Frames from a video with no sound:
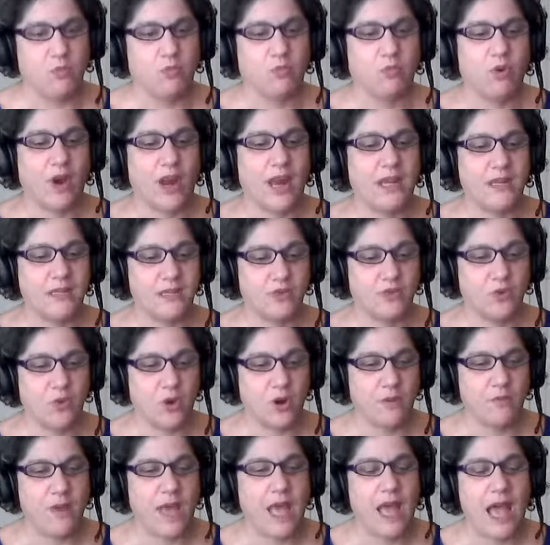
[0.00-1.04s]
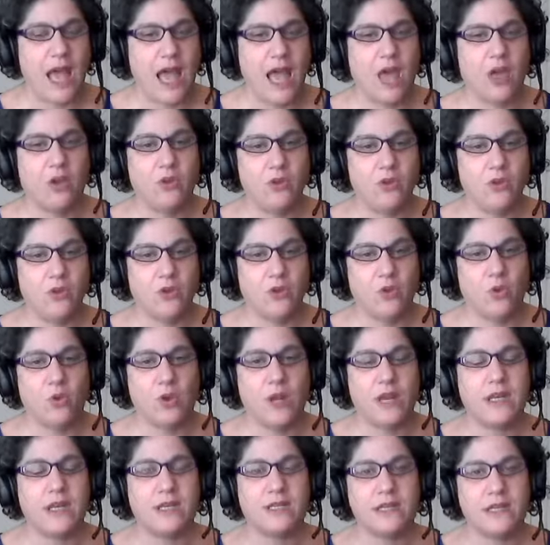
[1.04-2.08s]
brainstorm how you're
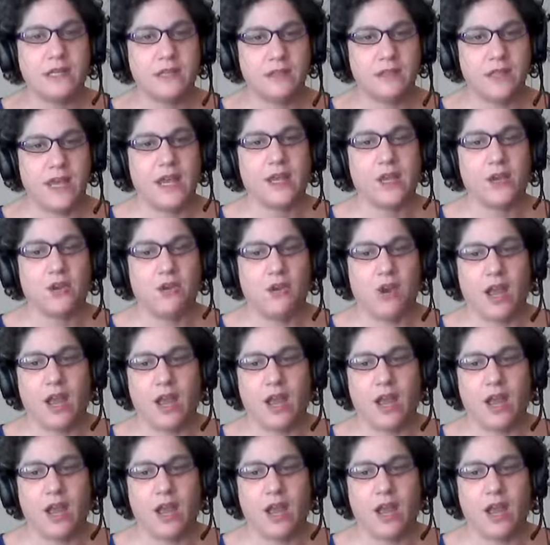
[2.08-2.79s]
going to let your